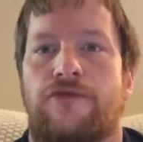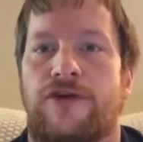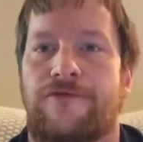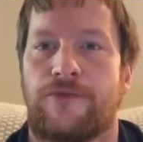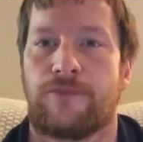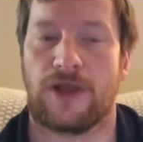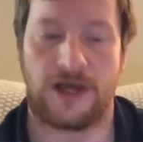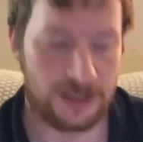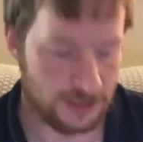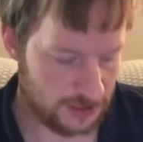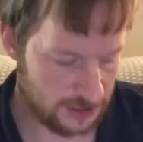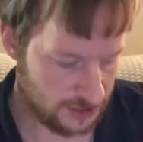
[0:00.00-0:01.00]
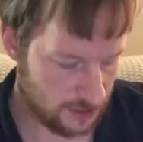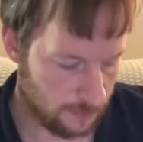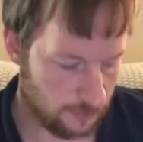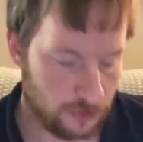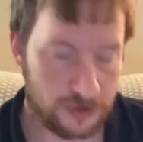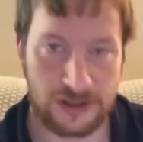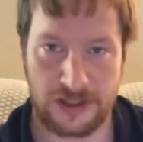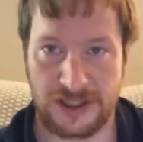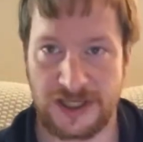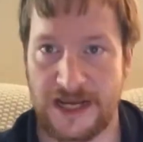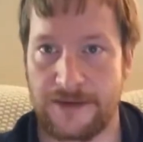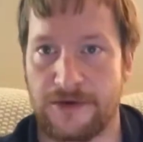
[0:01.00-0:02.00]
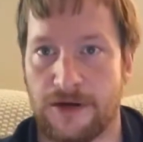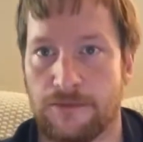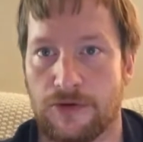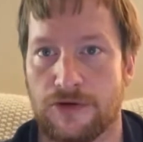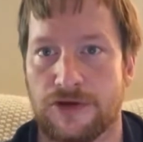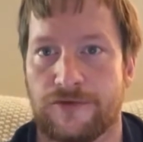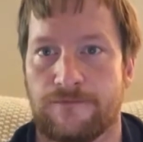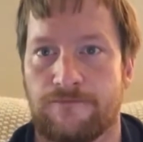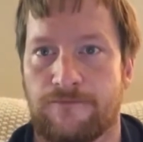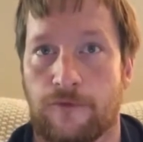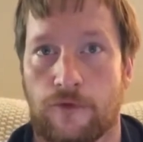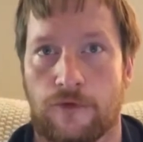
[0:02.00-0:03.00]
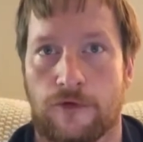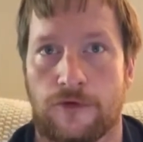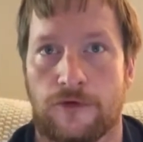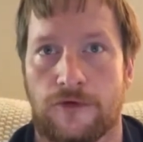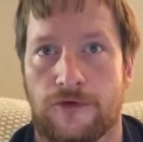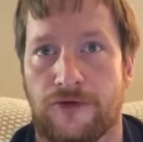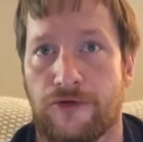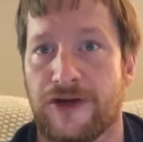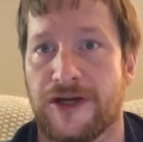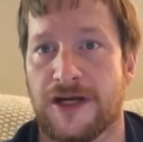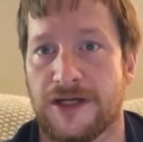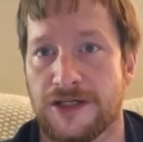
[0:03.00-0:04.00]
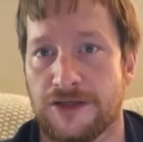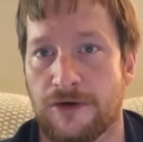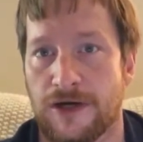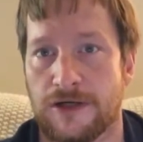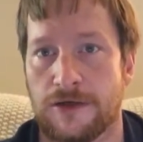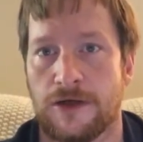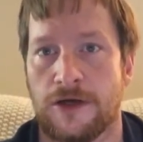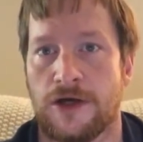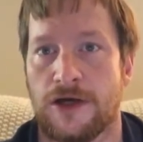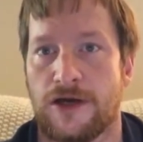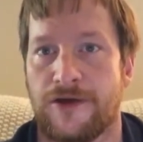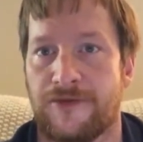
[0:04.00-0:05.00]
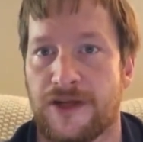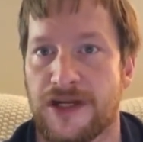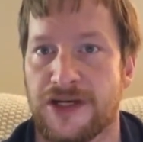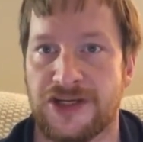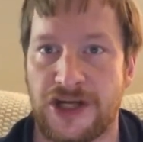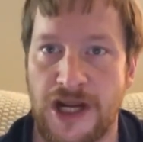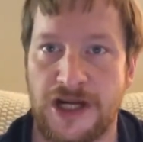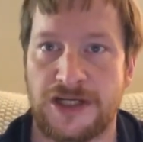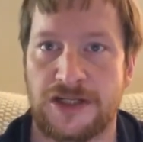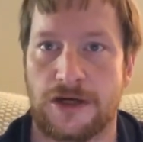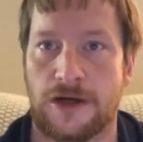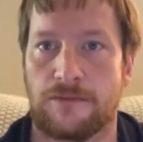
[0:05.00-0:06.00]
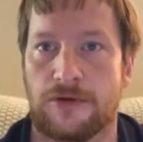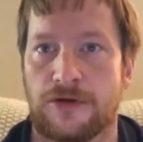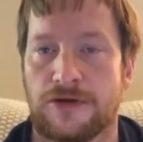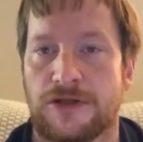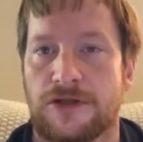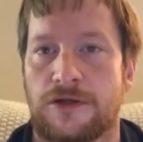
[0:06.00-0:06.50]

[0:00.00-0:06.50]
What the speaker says: you played these numbers, the same numbers for 30 days straight, if you didn't change the numbers,